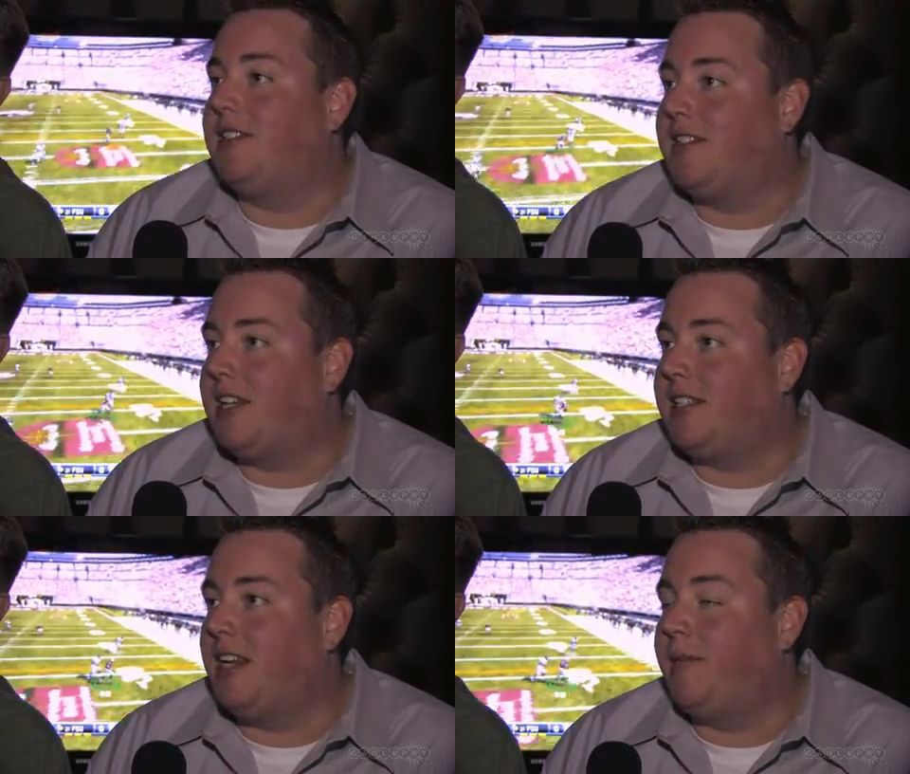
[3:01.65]

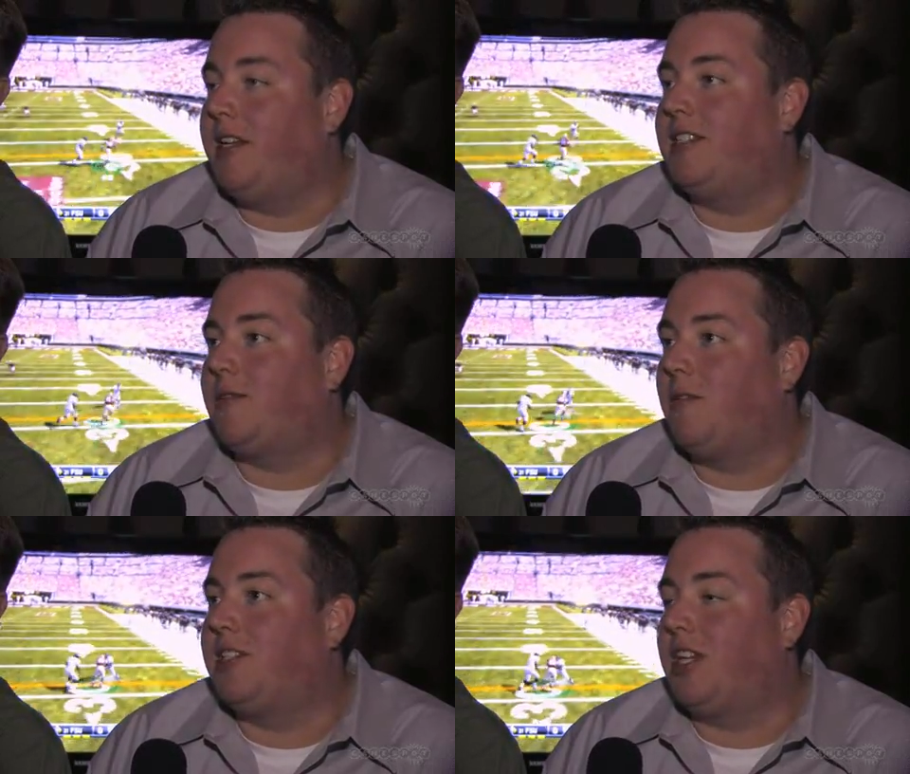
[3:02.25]
360, and it'll be in
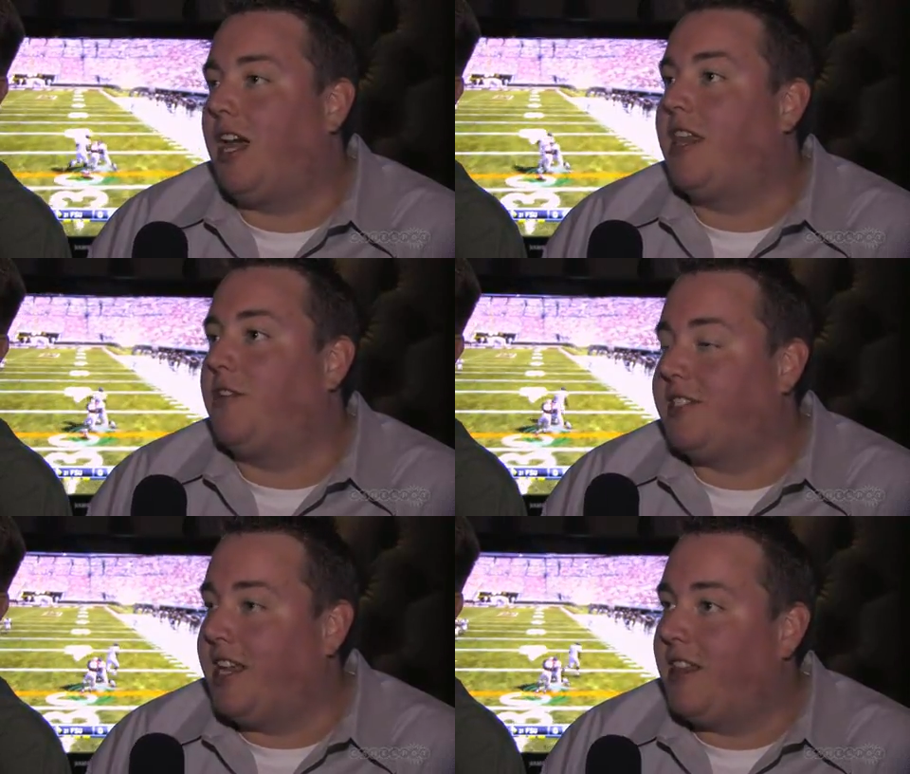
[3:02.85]
stores July
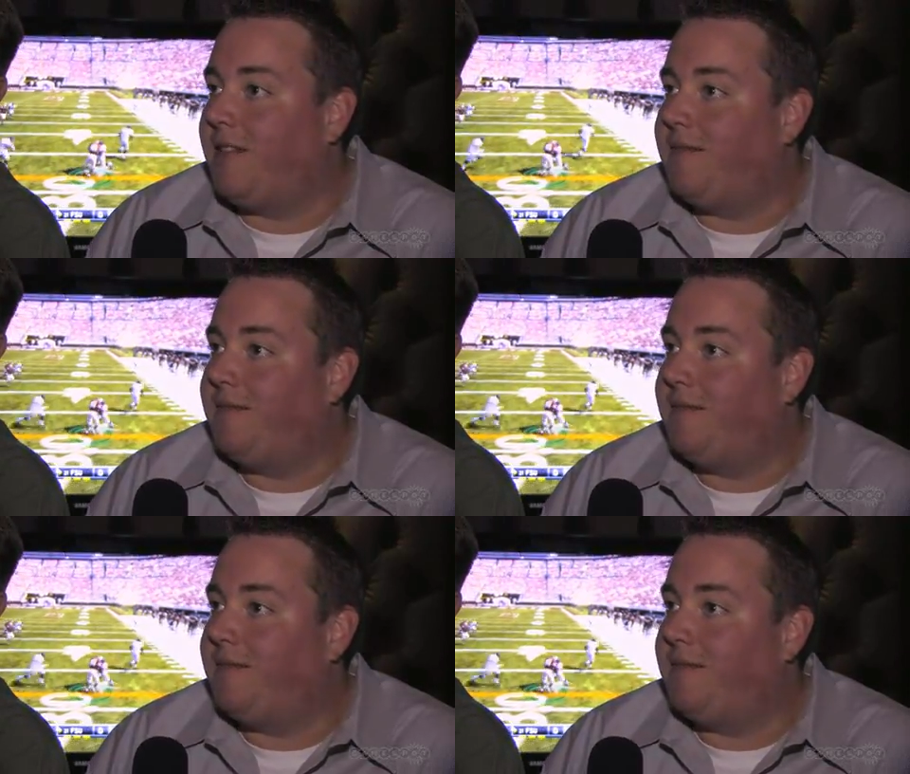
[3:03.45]
13th.